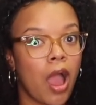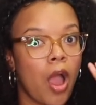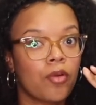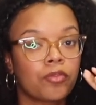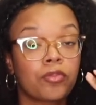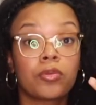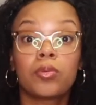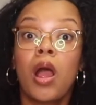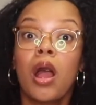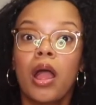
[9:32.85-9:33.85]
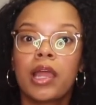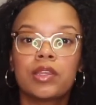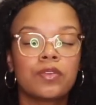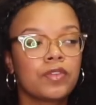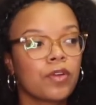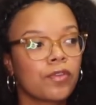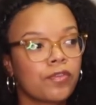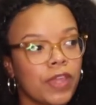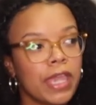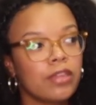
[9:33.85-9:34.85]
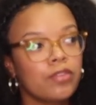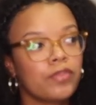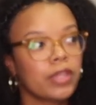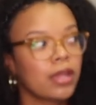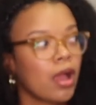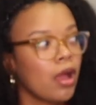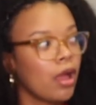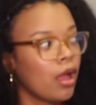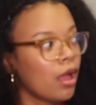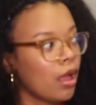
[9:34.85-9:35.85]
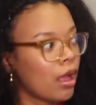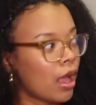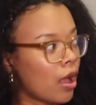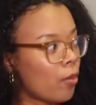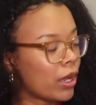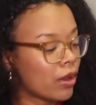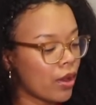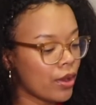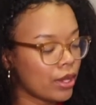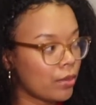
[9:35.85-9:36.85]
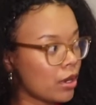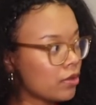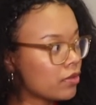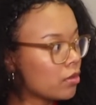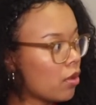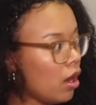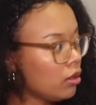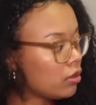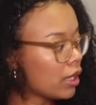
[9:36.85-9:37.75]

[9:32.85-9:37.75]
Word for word: a fraud, you feel fake, you feel like, oh my God, I'm not even a model.